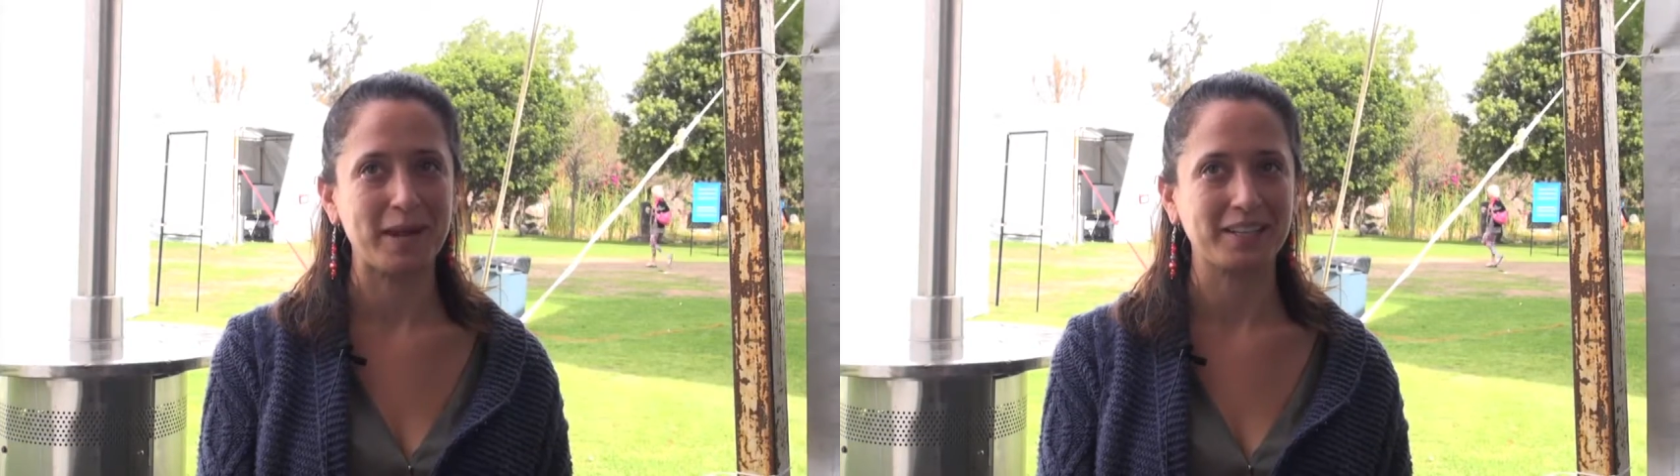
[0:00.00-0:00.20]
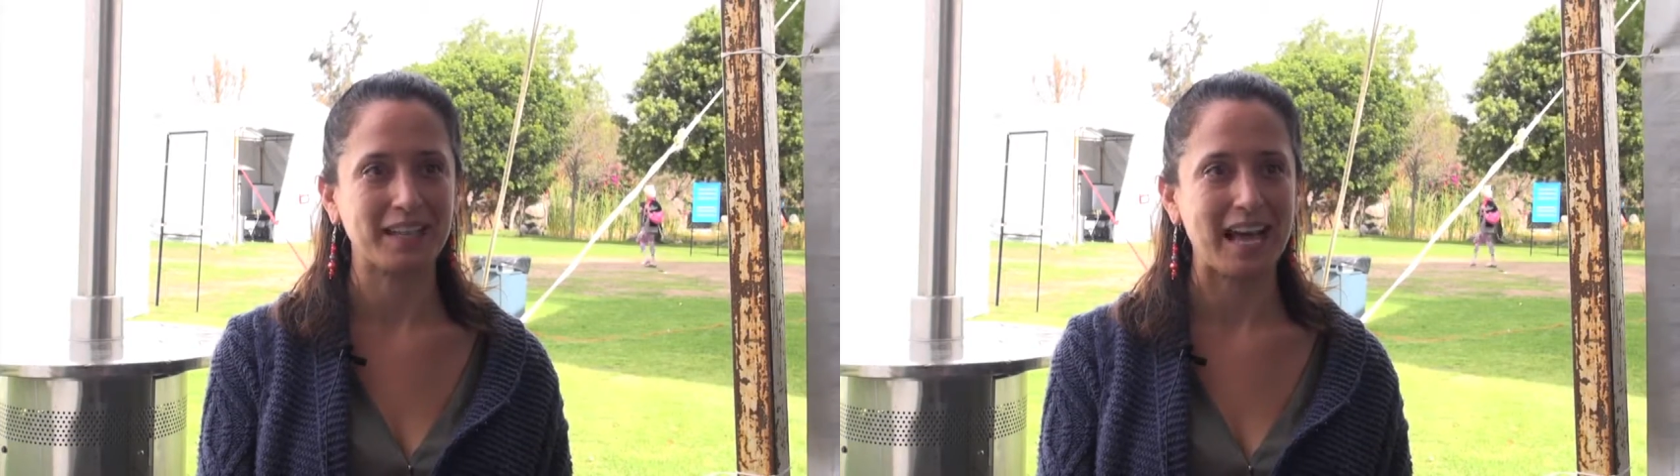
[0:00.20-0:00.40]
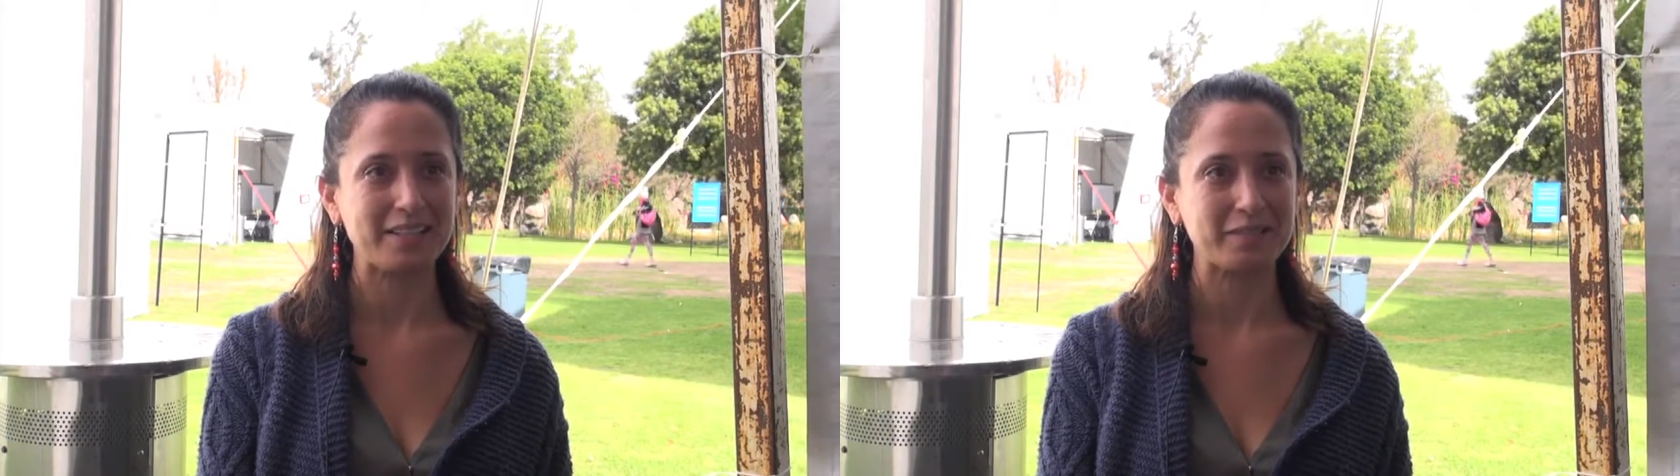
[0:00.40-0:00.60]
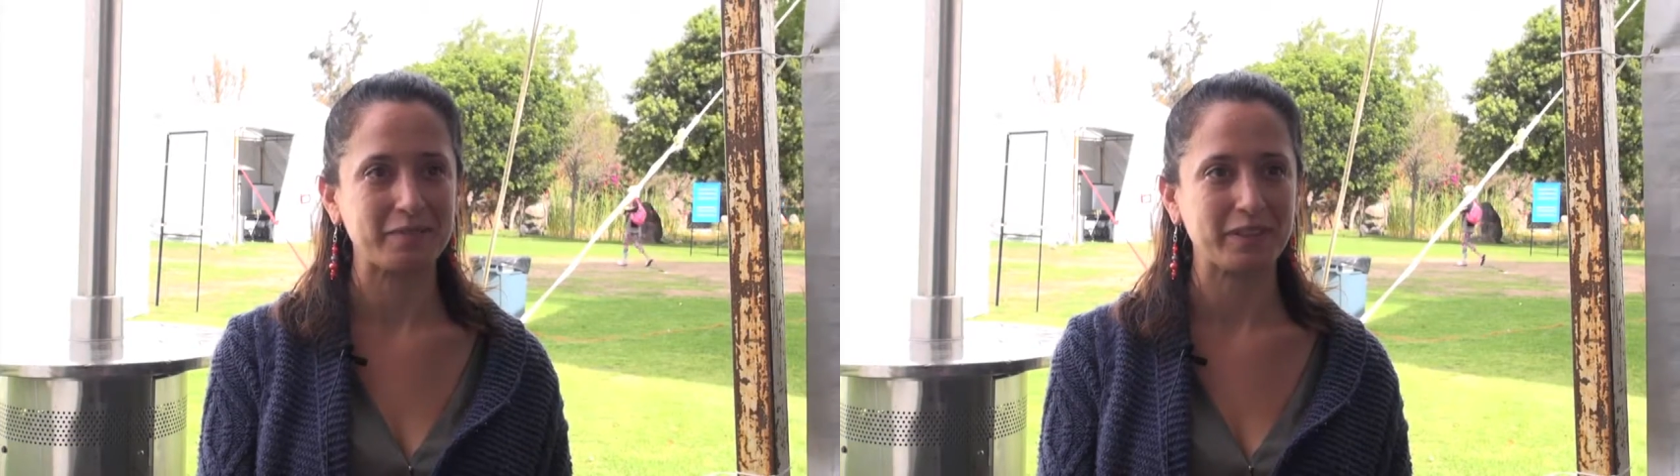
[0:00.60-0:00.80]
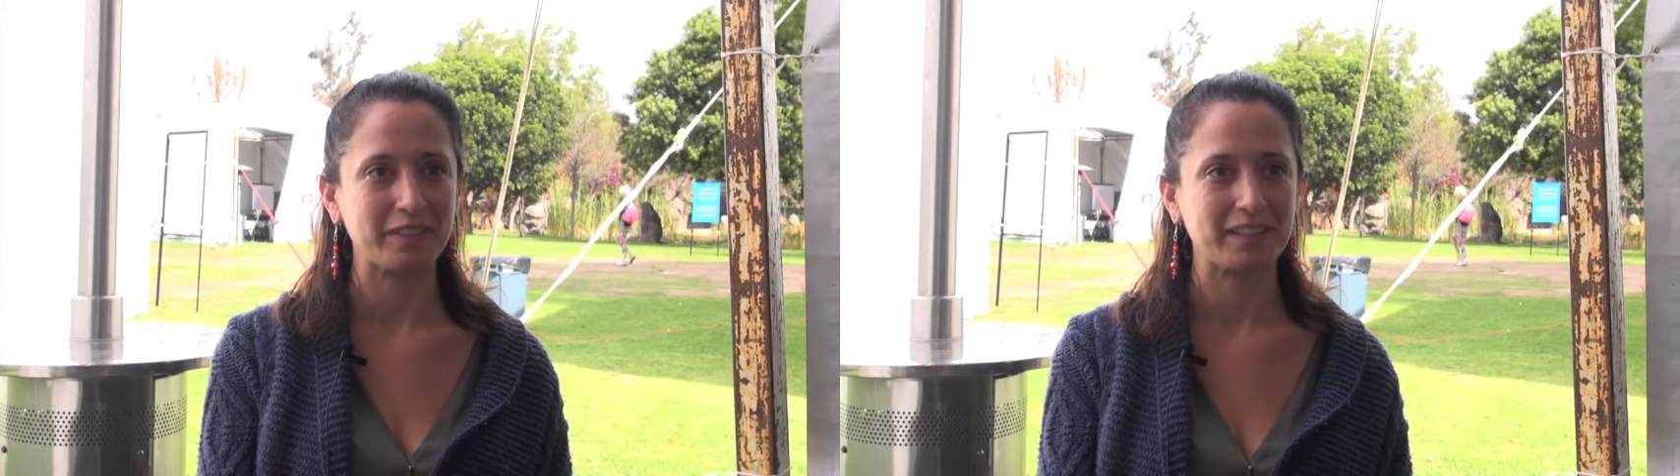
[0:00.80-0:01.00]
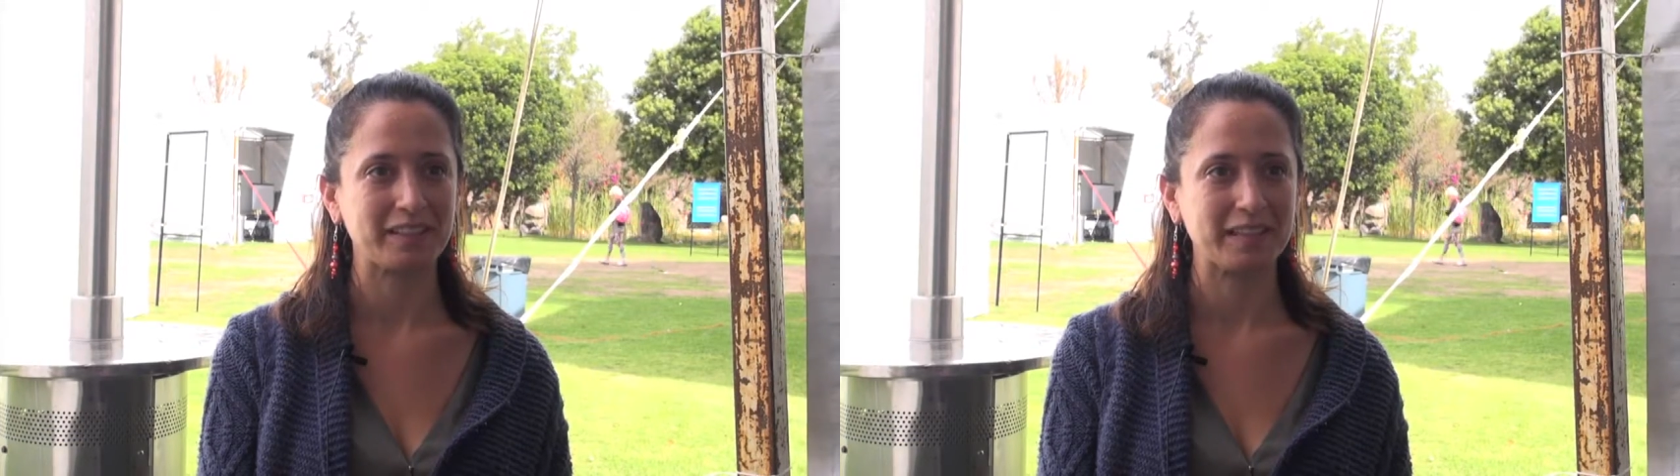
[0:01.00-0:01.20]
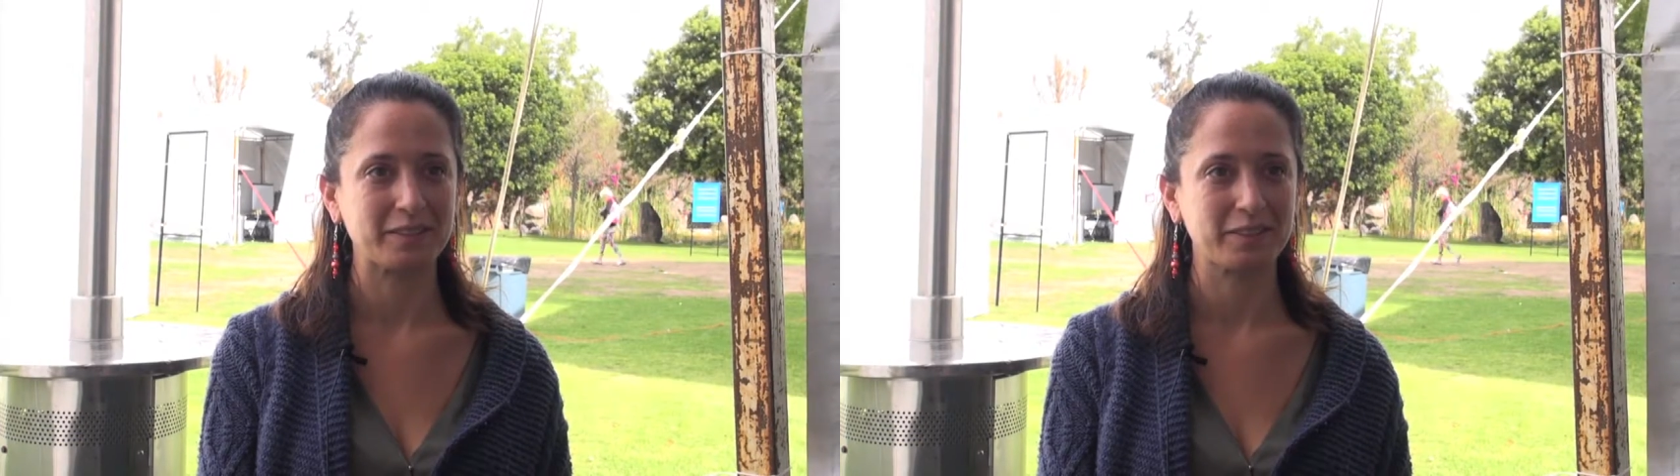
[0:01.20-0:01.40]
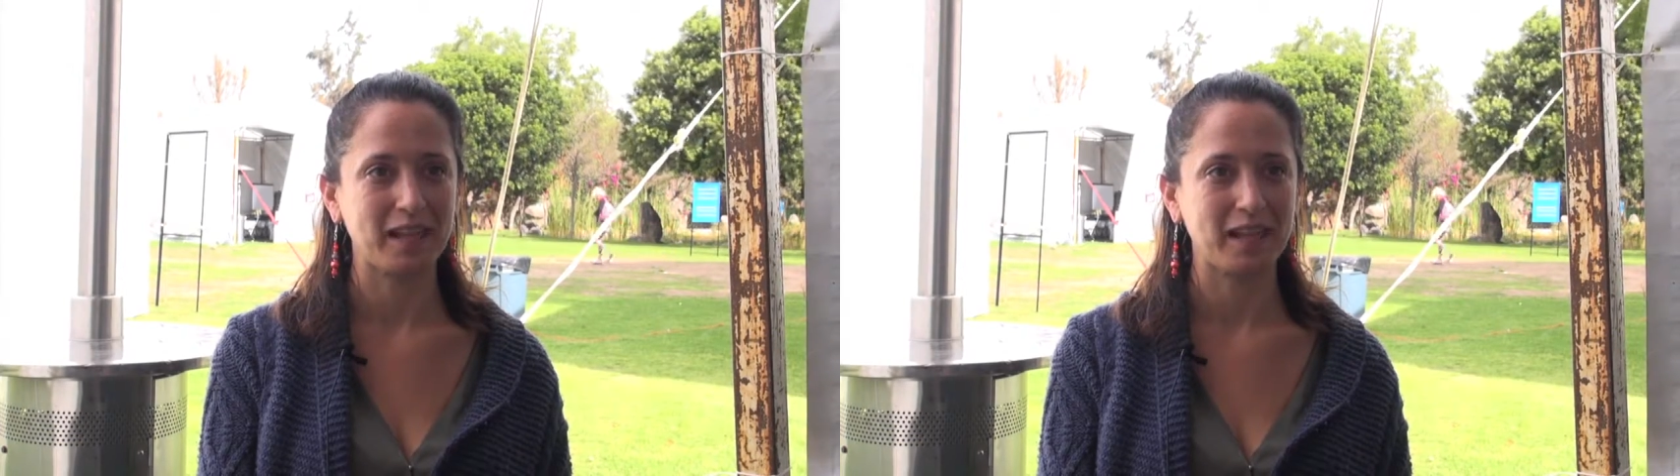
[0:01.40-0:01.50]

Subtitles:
my class feeling like their